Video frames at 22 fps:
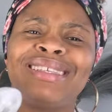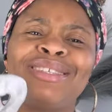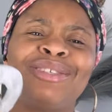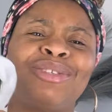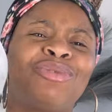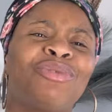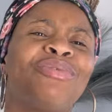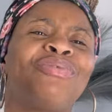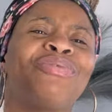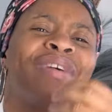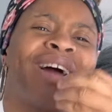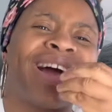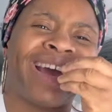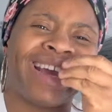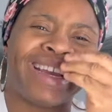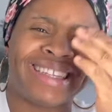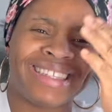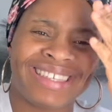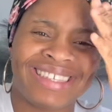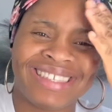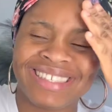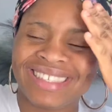is too
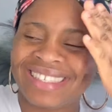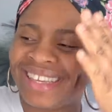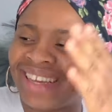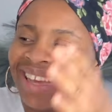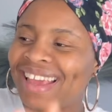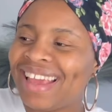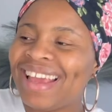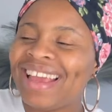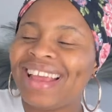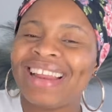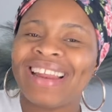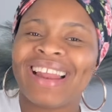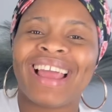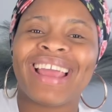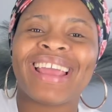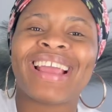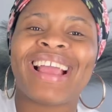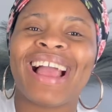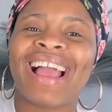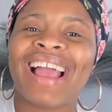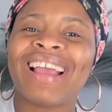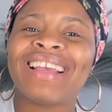fine.
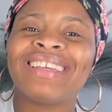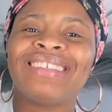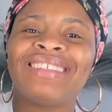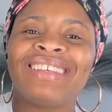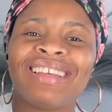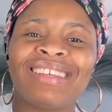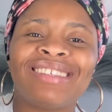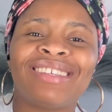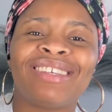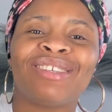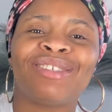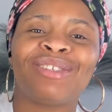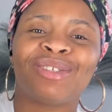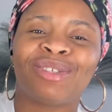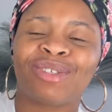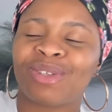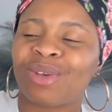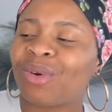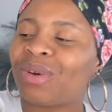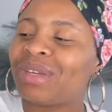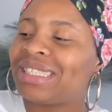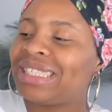Like, guys, this is
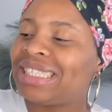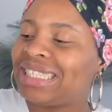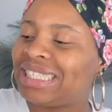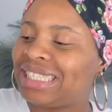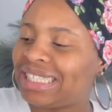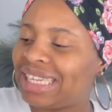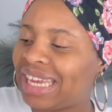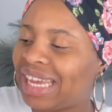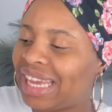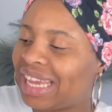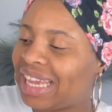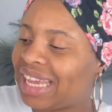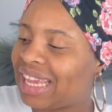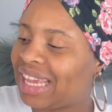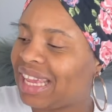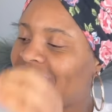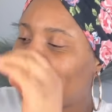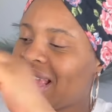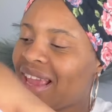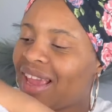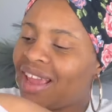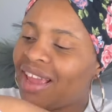so chic.
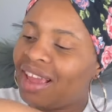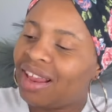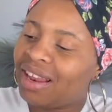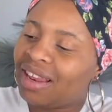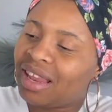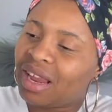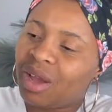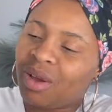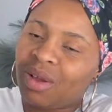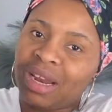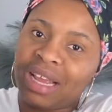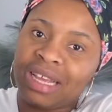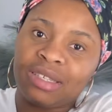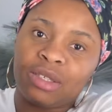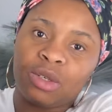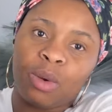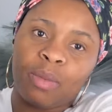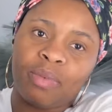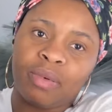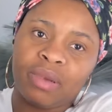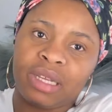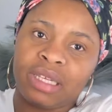Now
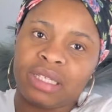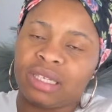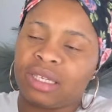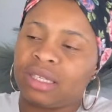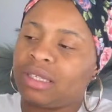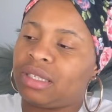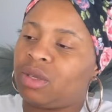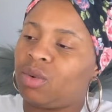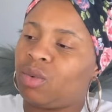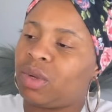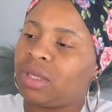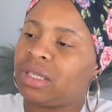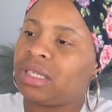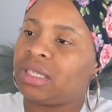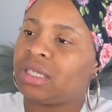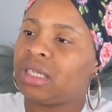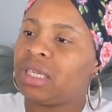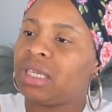let's open it and see what is